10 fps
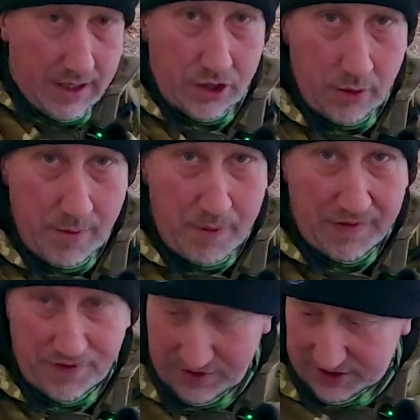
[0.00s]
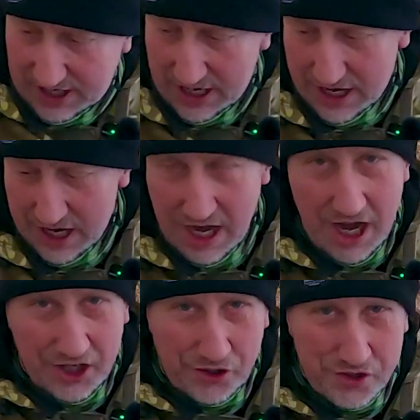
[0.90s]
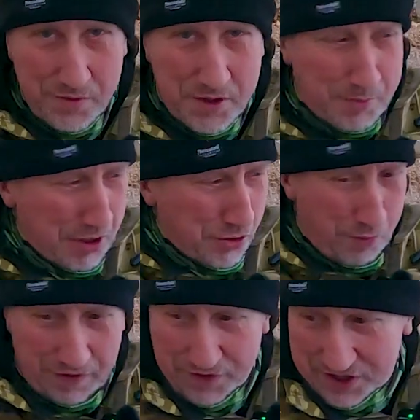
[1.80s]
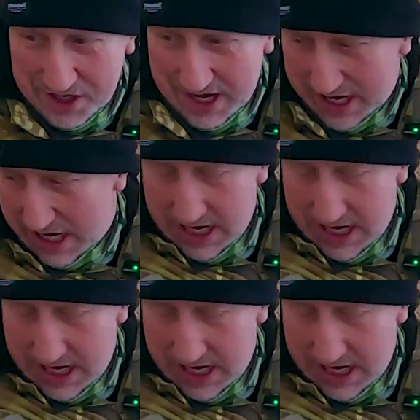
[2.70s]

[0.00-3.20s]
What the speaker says: got my breakfast. Got some special breakfast today.